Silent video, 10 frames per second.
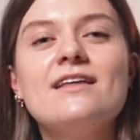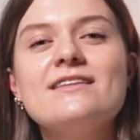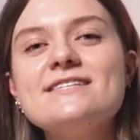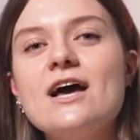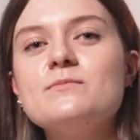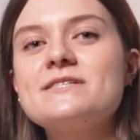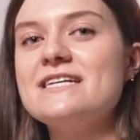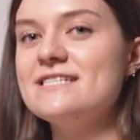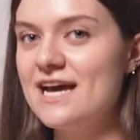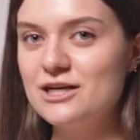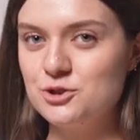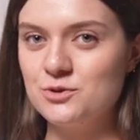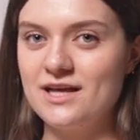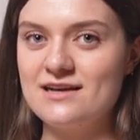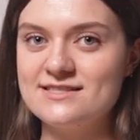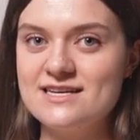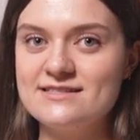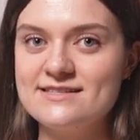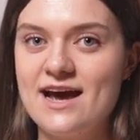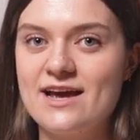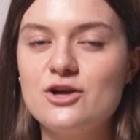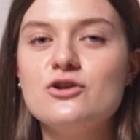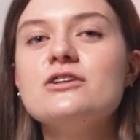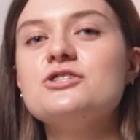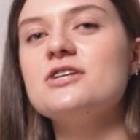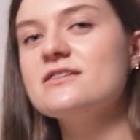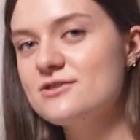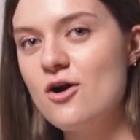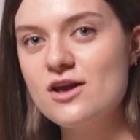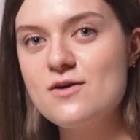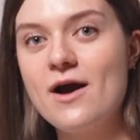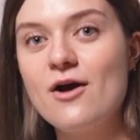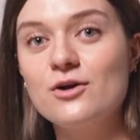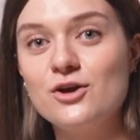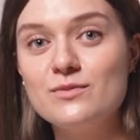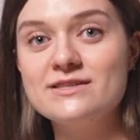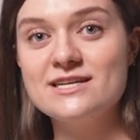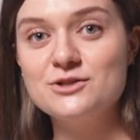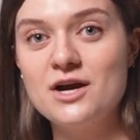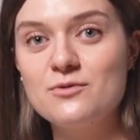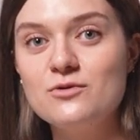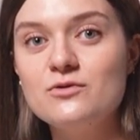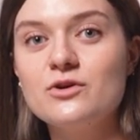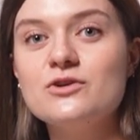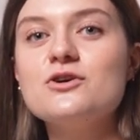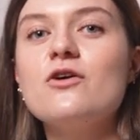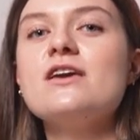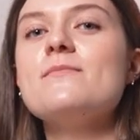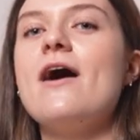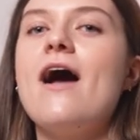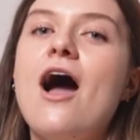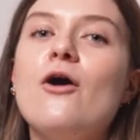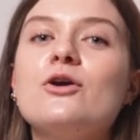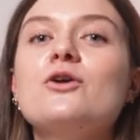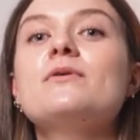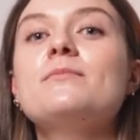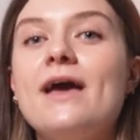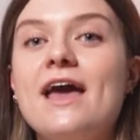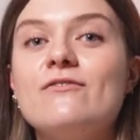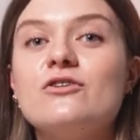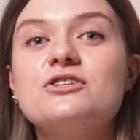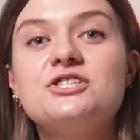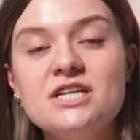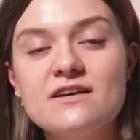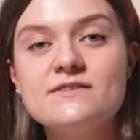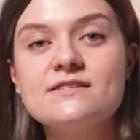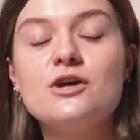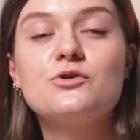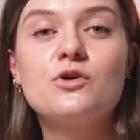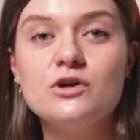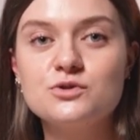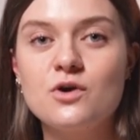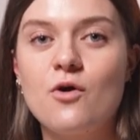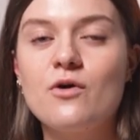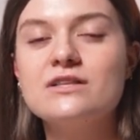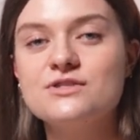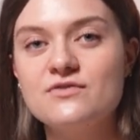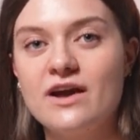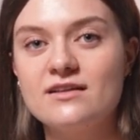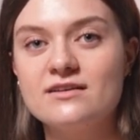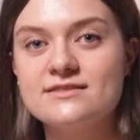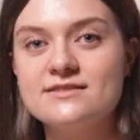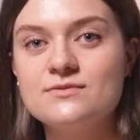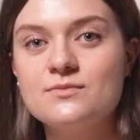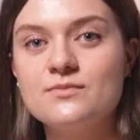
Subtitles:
This helps contextualize the insight. You're not just talking about humans in general, you're talking about how human behavior shifts under control and surveillance.